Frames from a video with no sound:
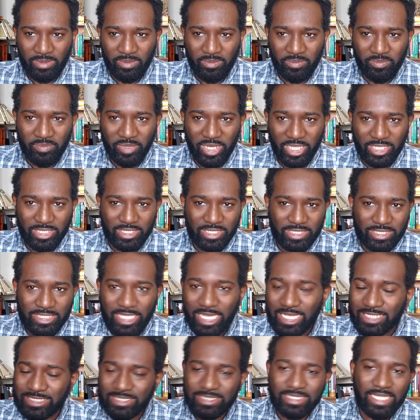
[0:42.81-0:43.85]
But
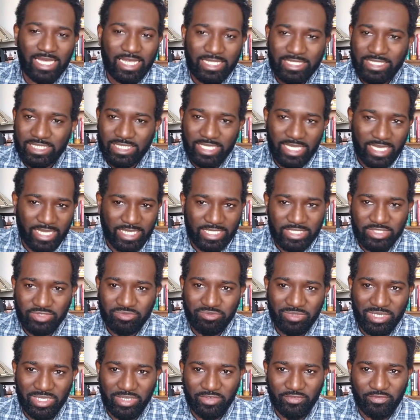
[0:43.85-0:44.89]
that's not the case
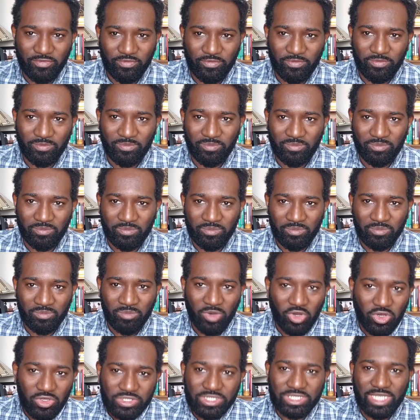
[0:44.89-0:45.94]
with
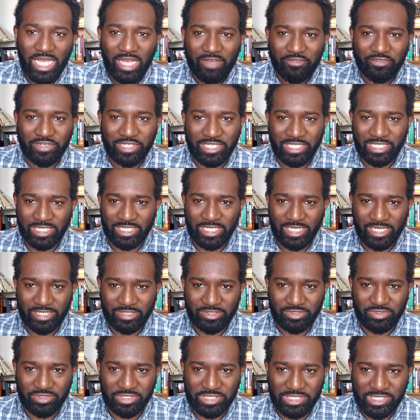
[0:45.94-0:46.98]
most African
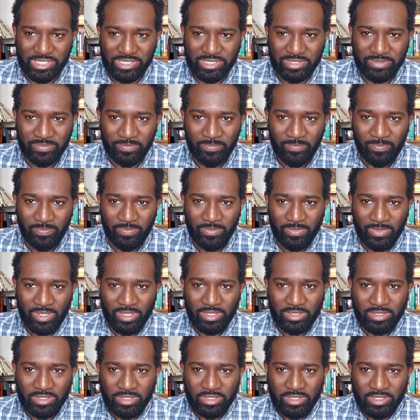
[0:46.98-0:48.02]
countries.
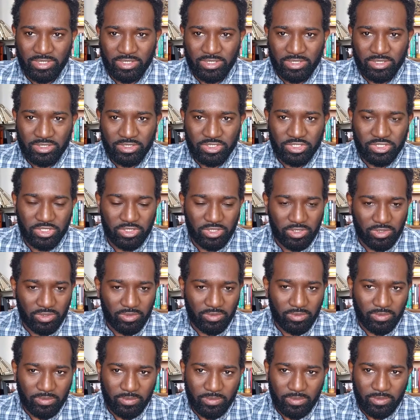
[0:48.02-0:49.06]

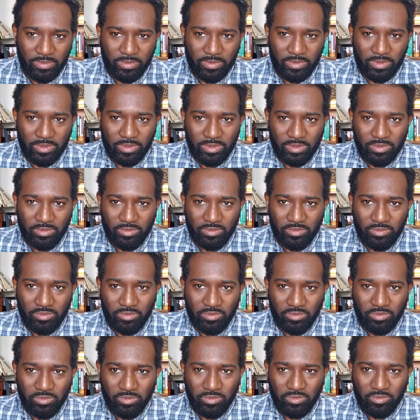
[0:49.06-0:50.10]
So,
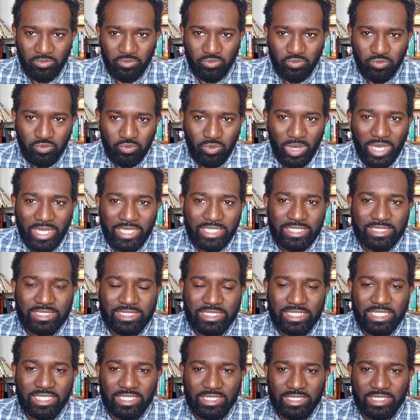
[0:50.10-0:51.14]
why is
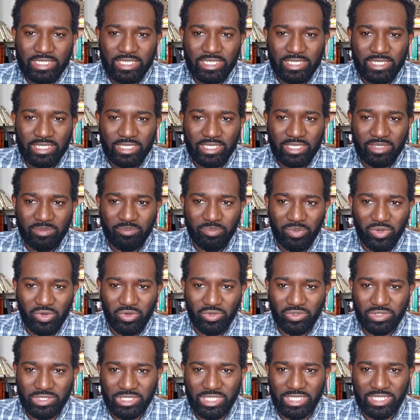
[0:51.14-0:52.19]
it
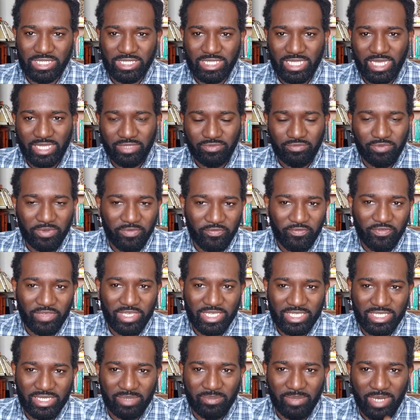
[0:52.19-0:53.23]
important that we
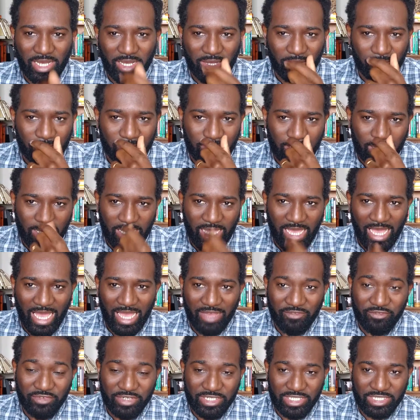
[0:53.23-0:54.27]
think about
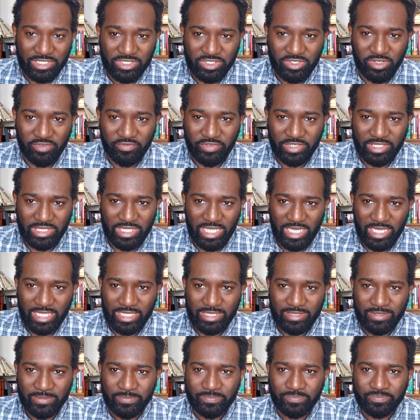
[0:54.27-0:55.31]
African sovereign debt?
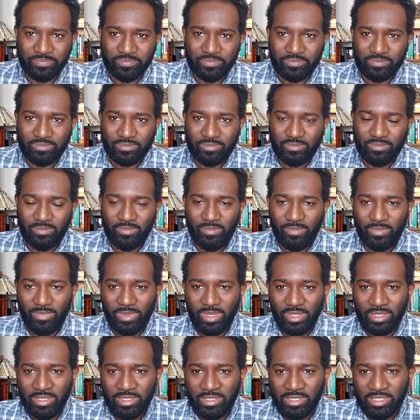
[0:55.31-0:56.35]

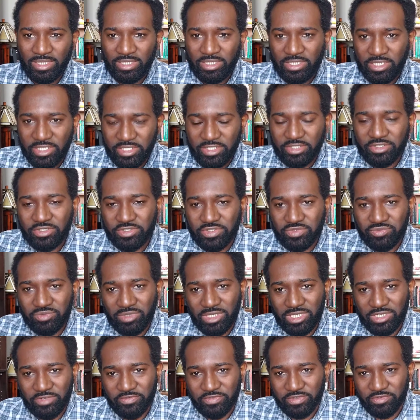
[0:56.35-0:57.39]
Here's
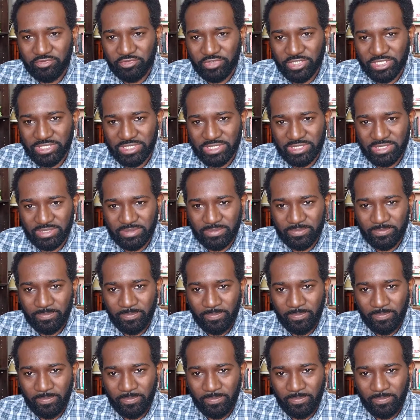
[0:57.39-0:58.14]
one of the reasons.